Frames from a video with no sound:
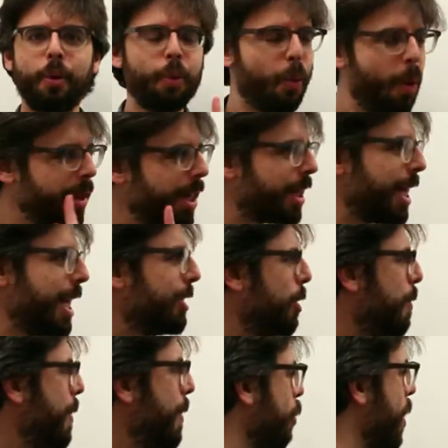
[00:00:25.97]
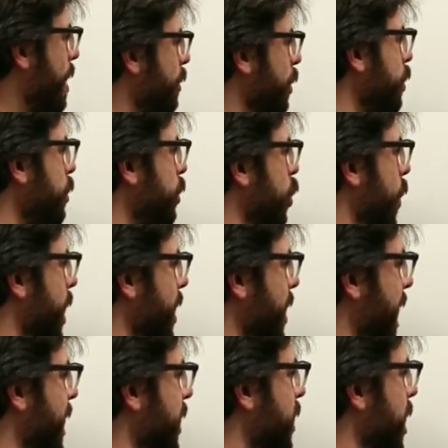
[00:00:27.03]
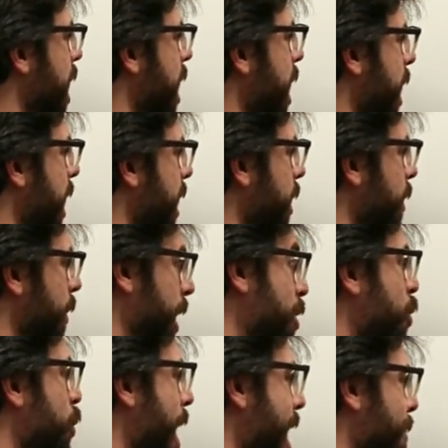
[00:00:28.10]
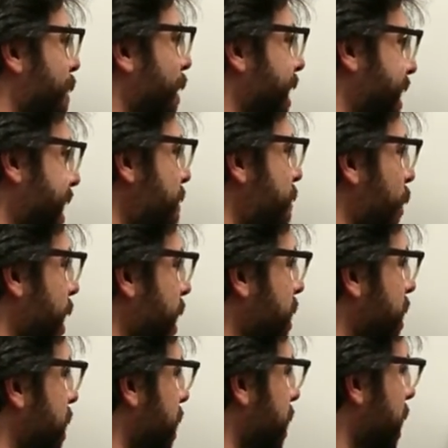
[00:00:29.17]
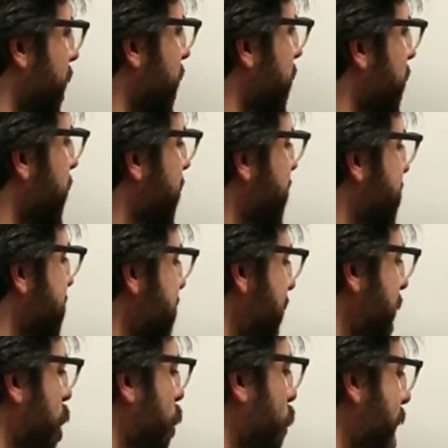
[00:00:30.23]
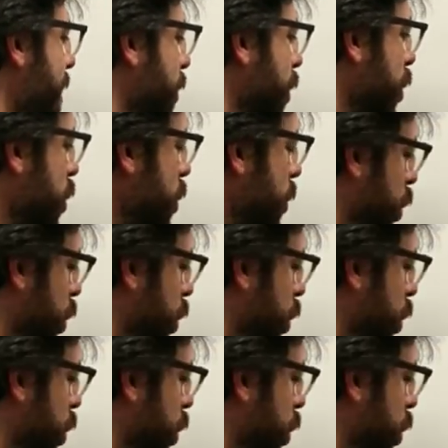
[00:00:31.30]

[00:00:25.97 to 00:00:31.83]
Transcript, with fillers: One of the things about a revolute joint that is incredibly different is that a revolute